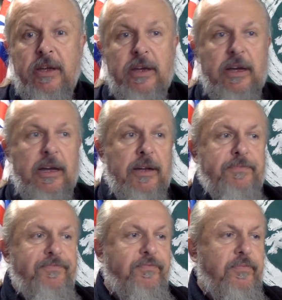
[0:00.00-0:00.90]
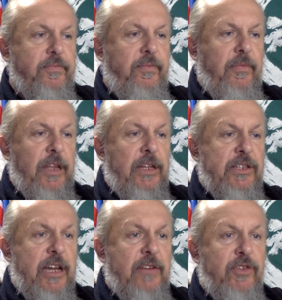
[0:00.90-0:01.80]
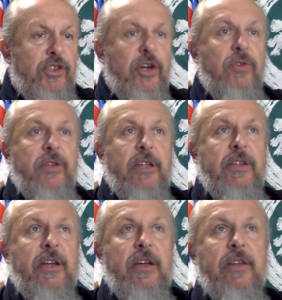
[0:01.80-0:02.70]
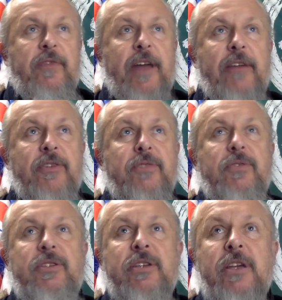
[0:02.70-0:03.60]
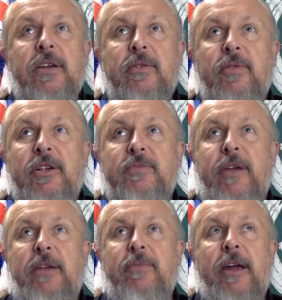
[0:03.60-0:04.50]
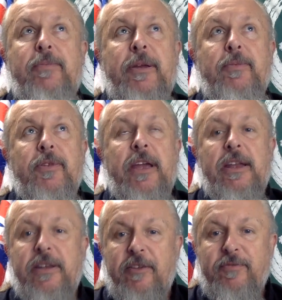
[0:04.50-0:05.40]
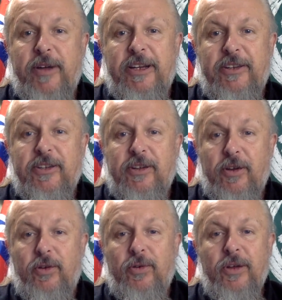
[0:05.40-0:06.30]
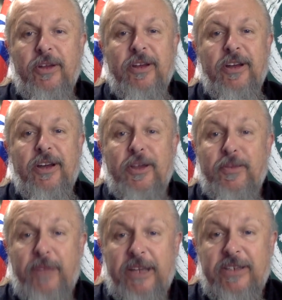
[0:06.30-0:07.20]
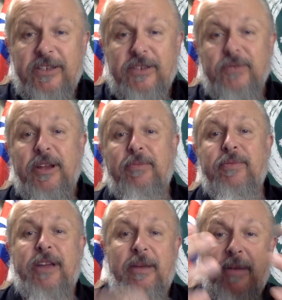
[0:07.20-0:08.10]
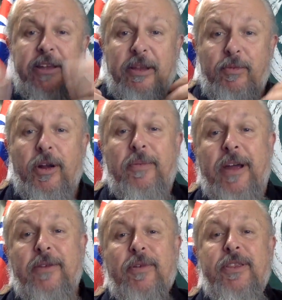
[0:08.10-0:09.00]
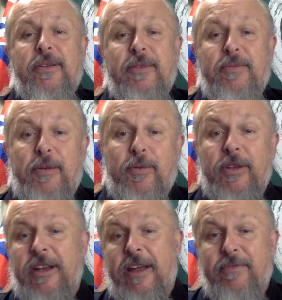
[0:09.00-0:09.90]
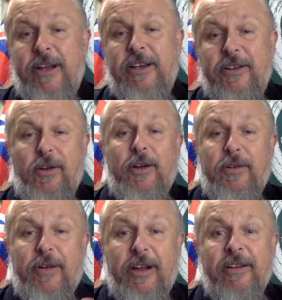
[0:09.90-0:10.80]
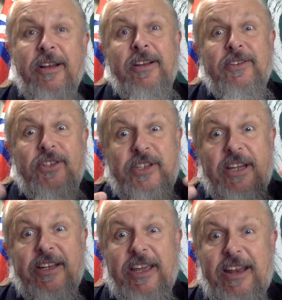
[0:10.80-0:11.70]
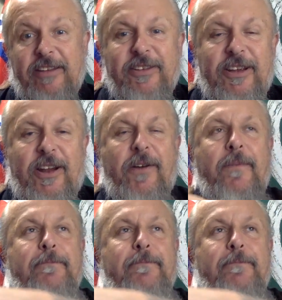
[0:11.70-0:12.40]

It's kind of a joke that the virus was made by people that had enough money to go other places, because when they came back, they brought it back with them, and people didn't have money to go anywhere, just had to get it, you know.